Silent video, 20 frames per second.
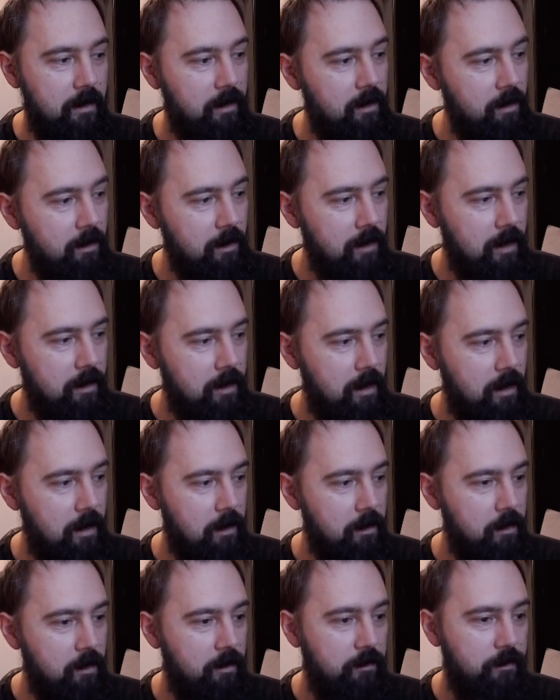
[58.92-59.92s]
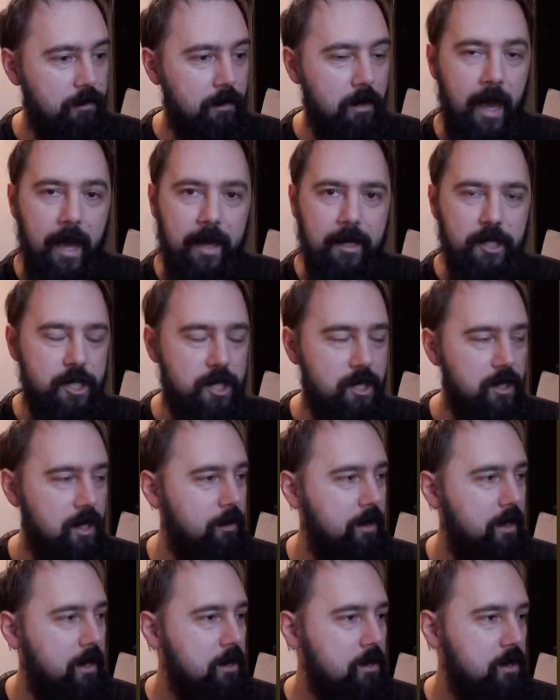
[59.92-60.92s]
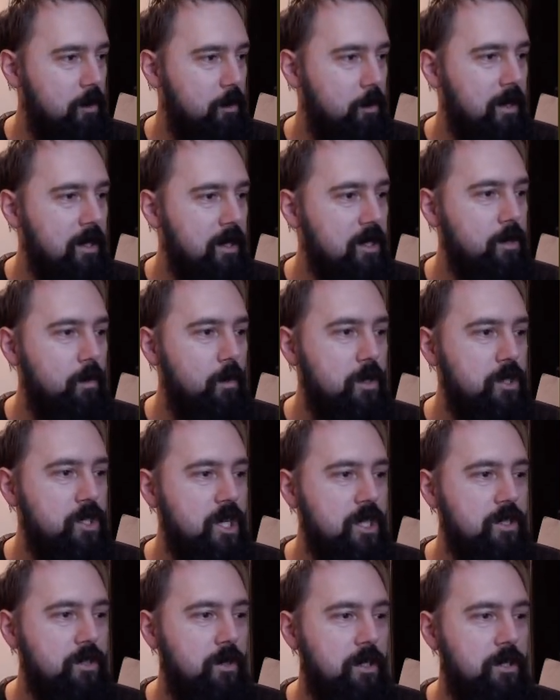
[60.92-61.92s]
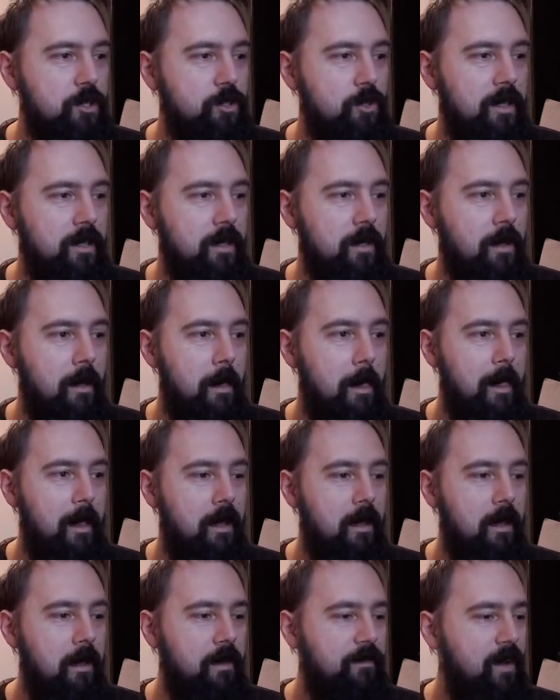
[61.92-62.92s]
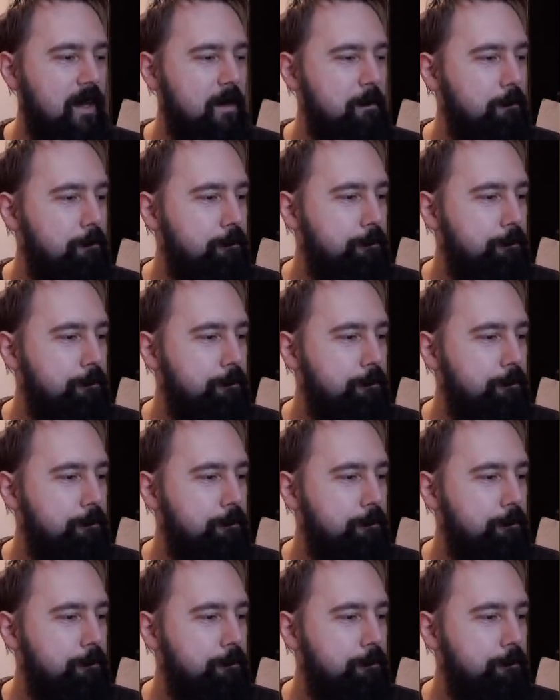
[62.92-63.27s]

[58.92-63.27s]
you got a lot of action down here. So we just gonna try to find